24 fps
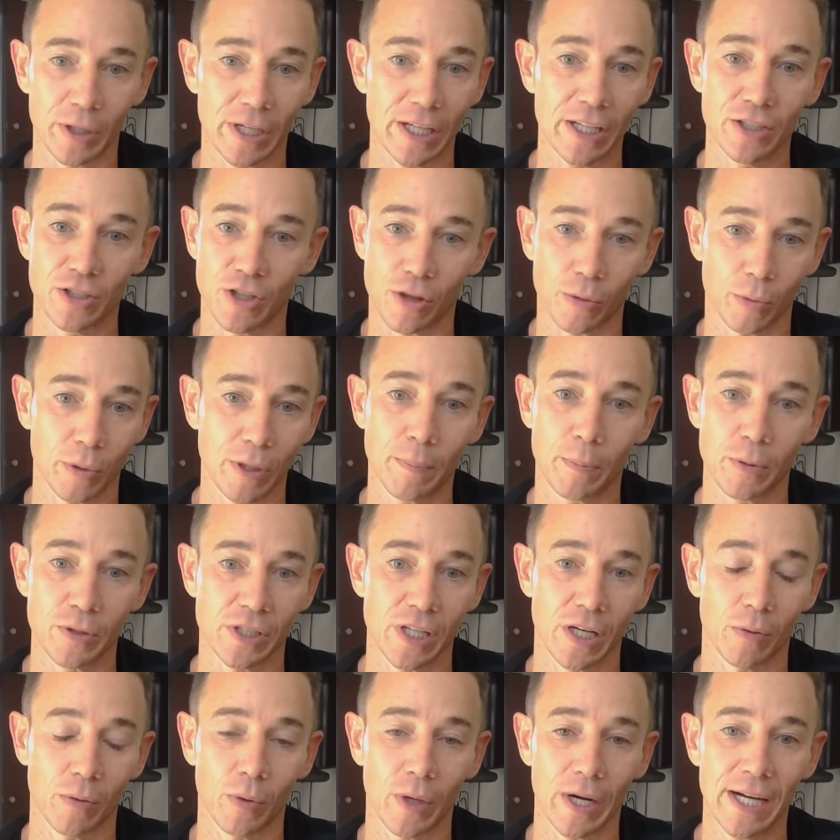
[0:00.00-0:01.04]
they're getting three
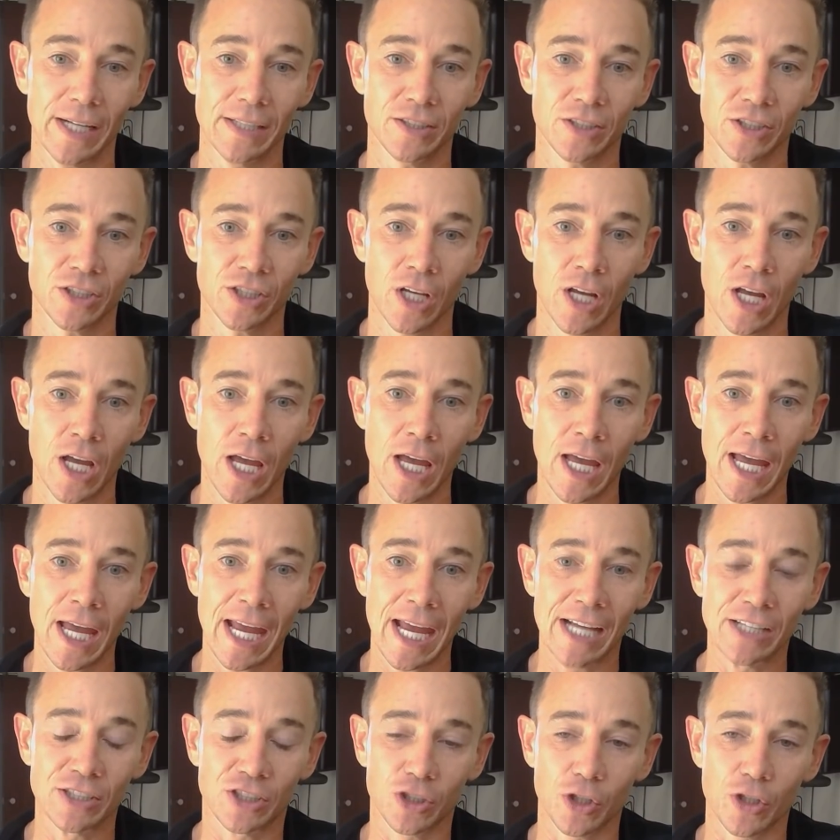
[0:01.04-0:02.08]
percent rates.
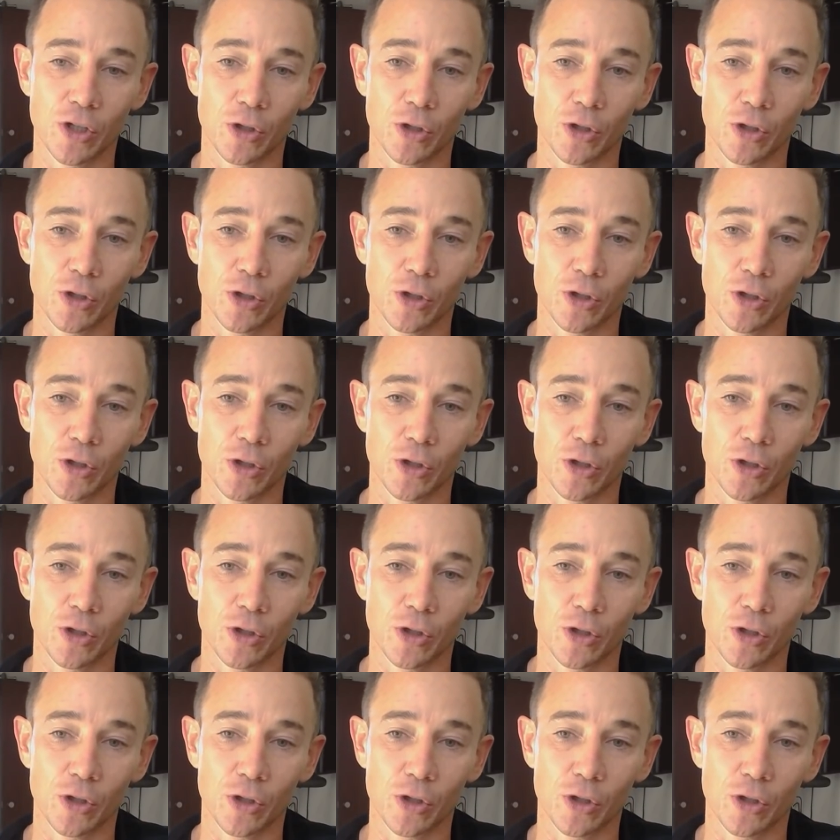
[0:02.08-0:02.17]
And so